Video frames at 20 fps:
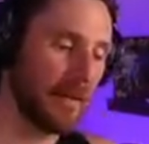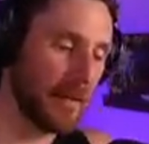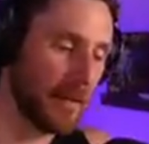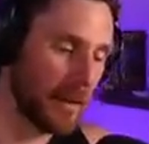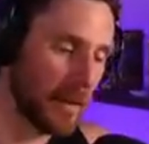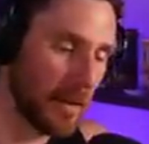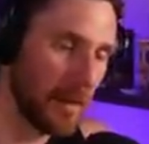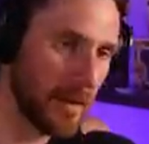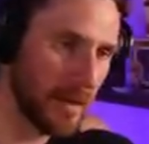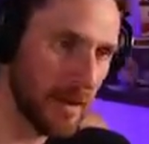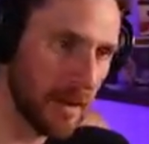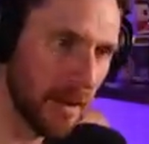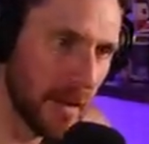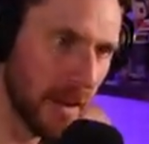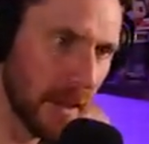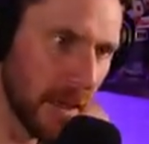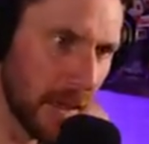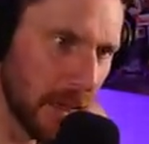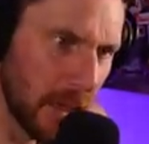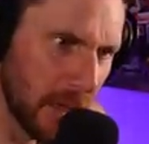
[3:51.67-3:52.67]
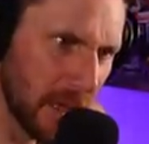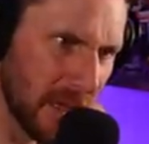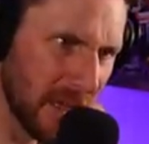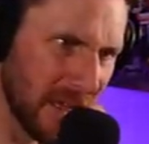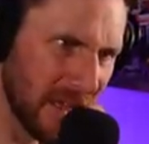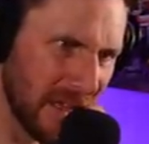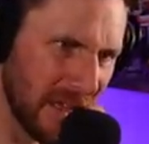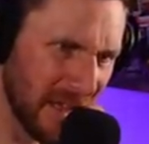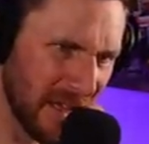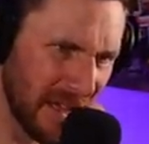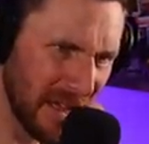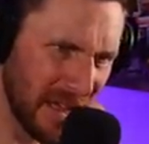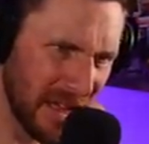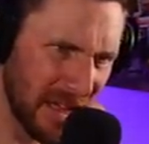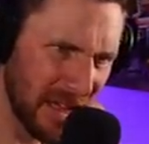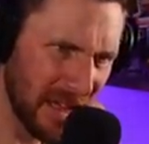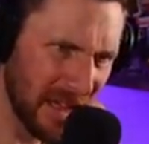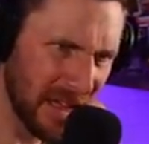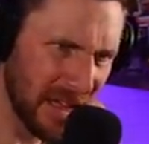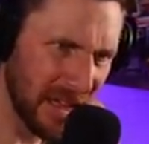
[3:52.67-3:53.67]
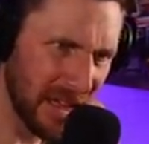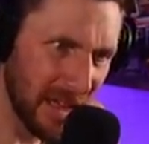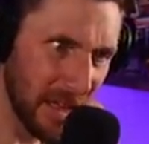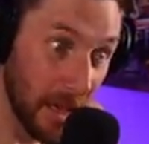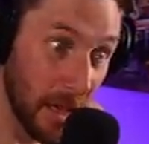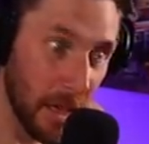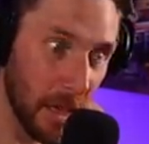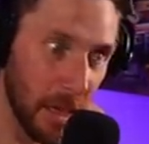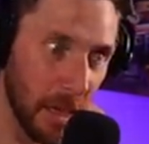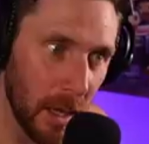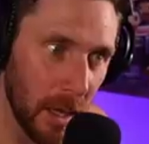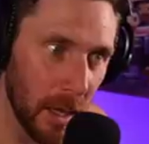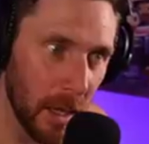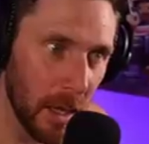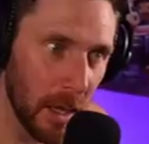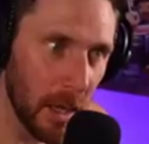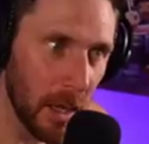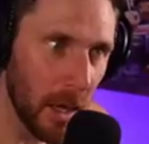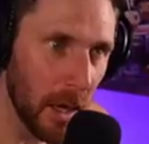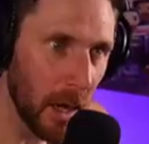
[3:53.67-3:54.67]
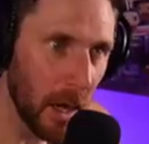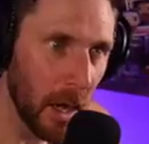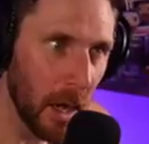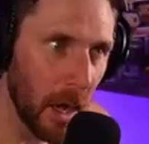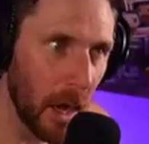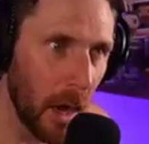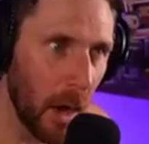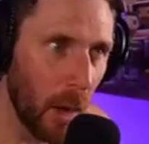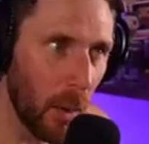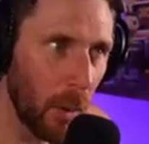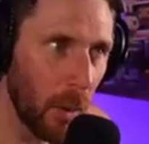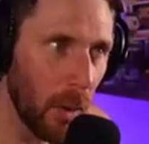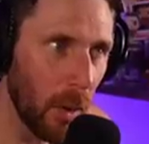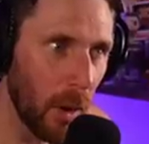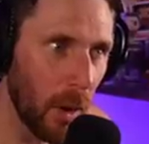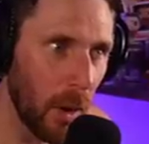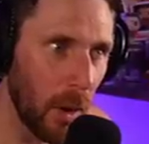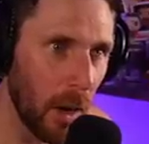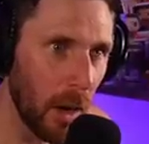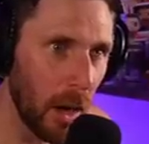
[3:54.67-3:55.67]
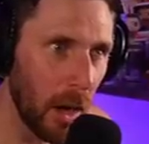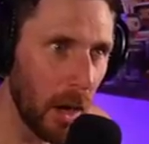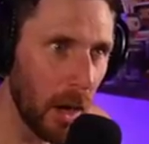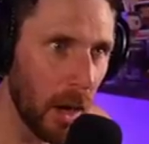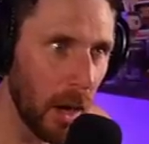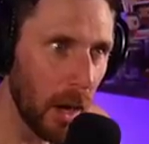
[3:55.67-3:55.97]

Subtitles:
(no one is talking)